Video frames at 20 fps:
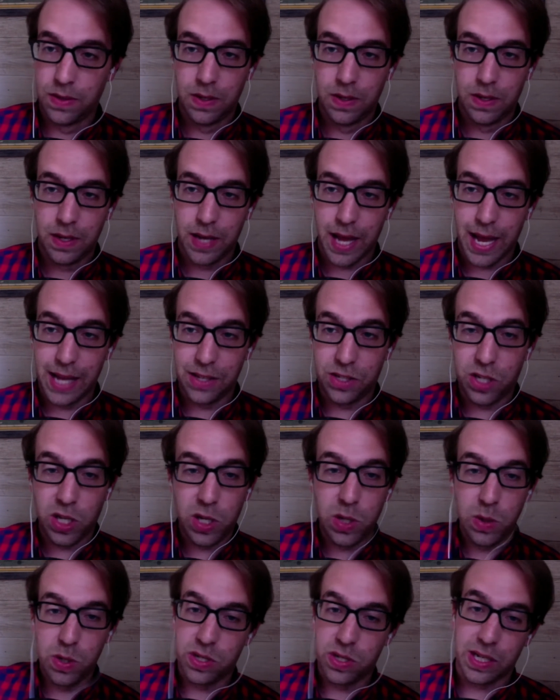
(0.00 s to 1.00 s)
as
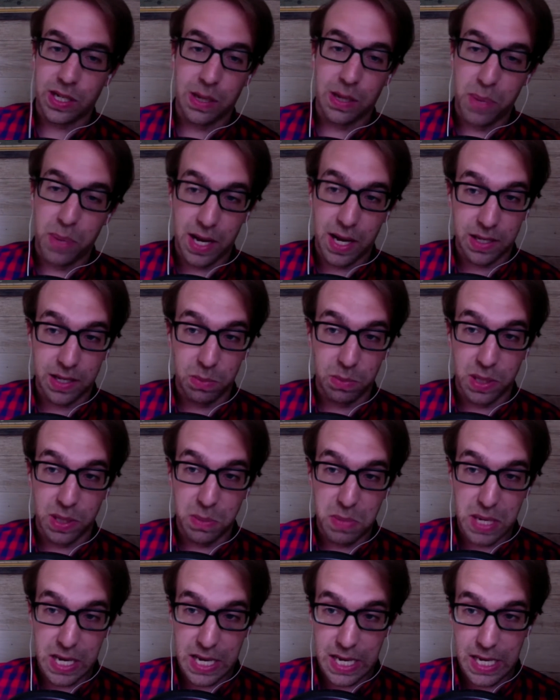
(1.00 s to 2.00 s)
huge as it can possibly
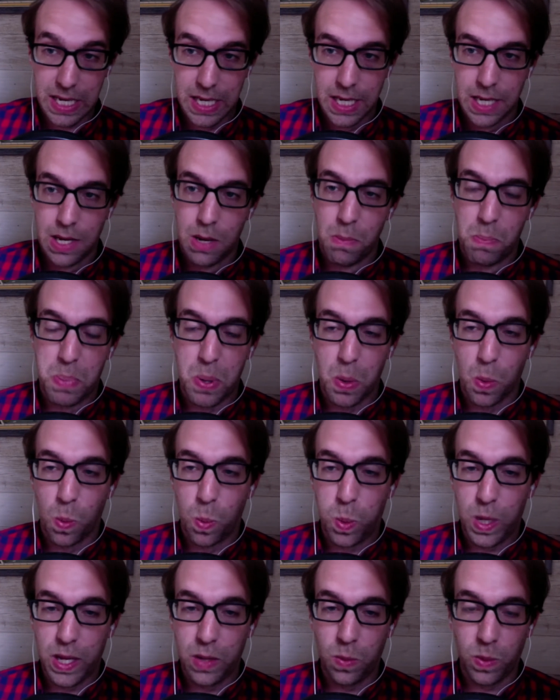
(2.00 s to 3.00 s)
be. But
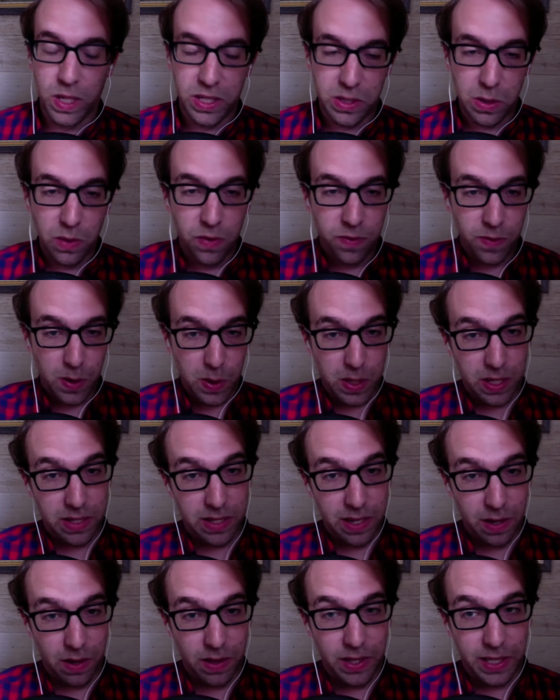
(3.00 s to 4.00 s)
when we do focus in
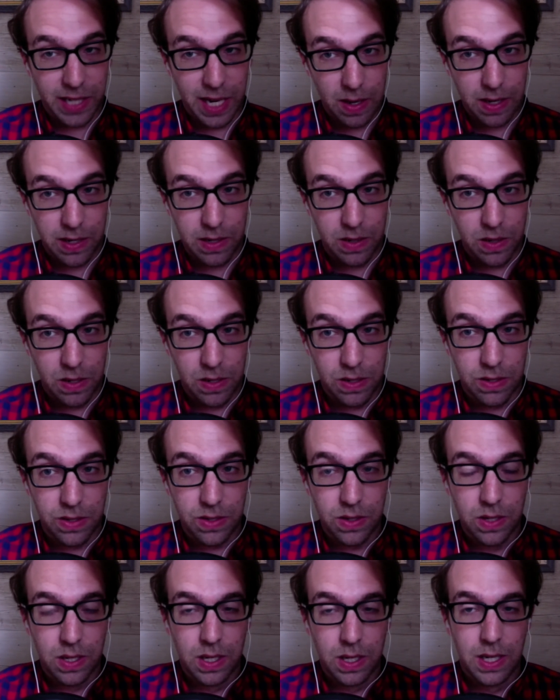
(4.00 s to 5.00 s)
on the
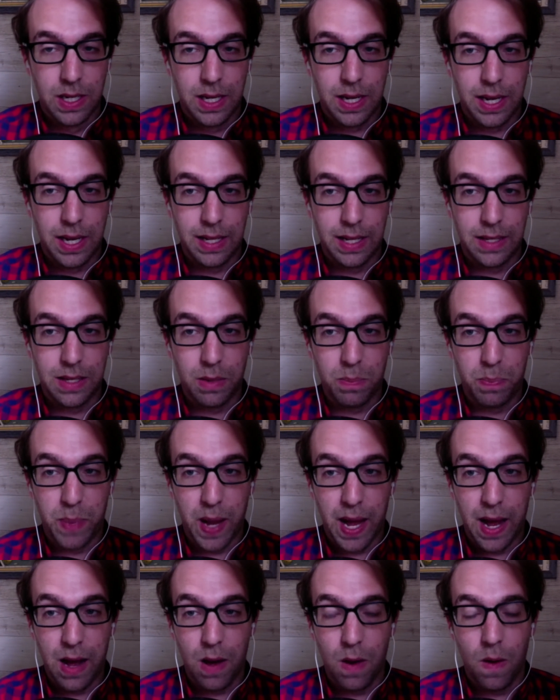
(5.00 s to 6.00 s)
characters, it's
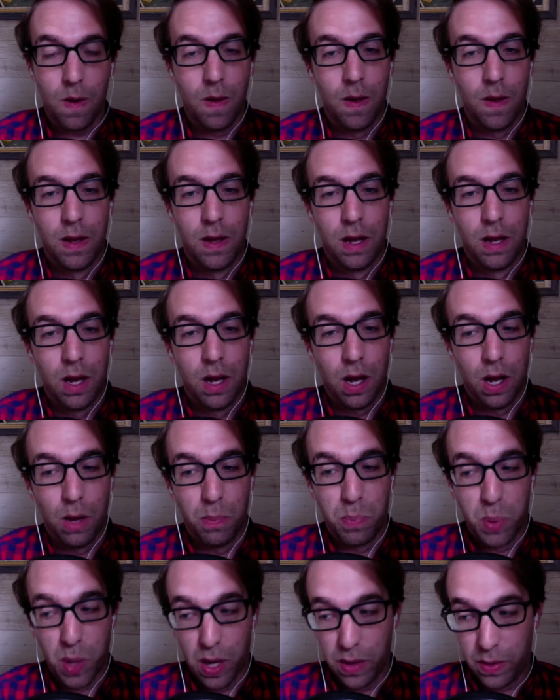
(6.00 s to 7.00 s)
about a
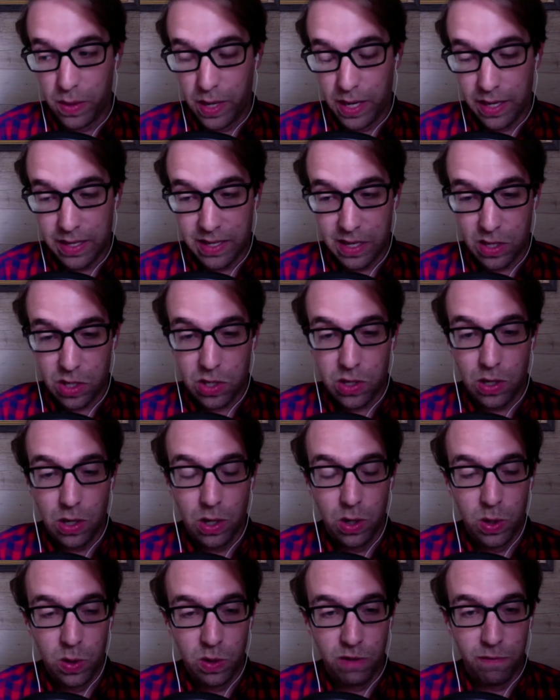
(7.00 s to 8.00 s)
brother and a sister
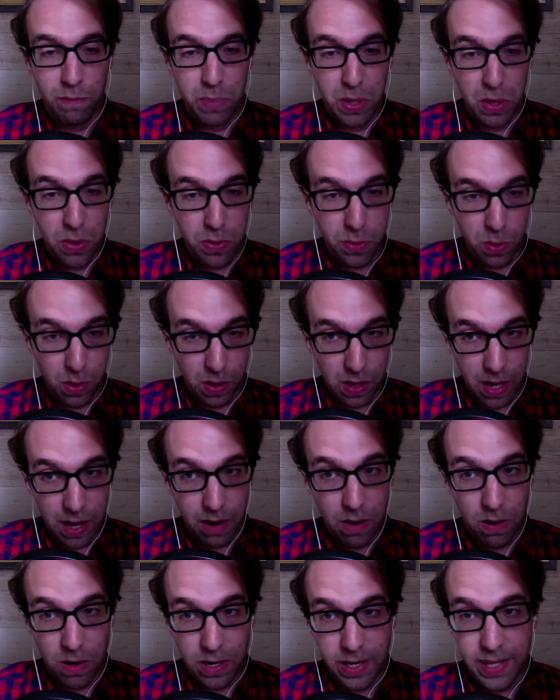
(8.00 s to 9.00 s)
who have been through a lot of
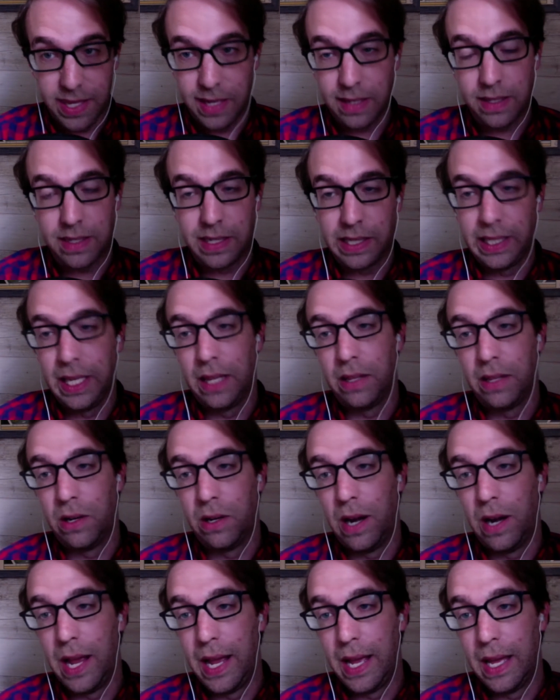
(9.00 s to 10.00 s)
hard things
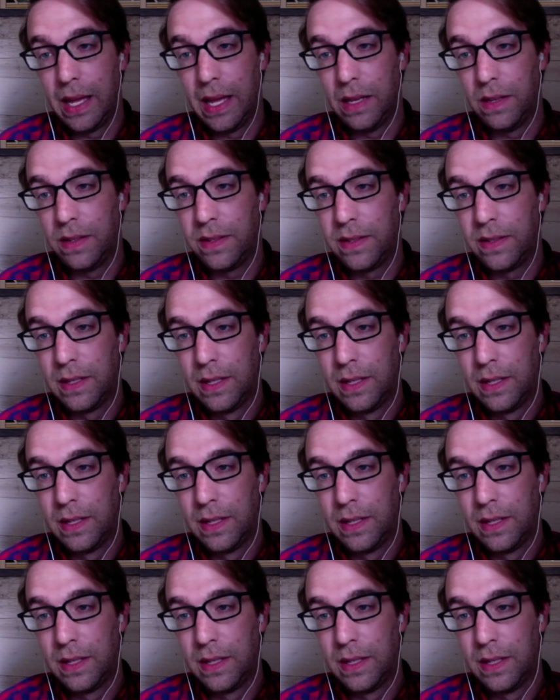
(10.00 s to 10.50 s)
together, and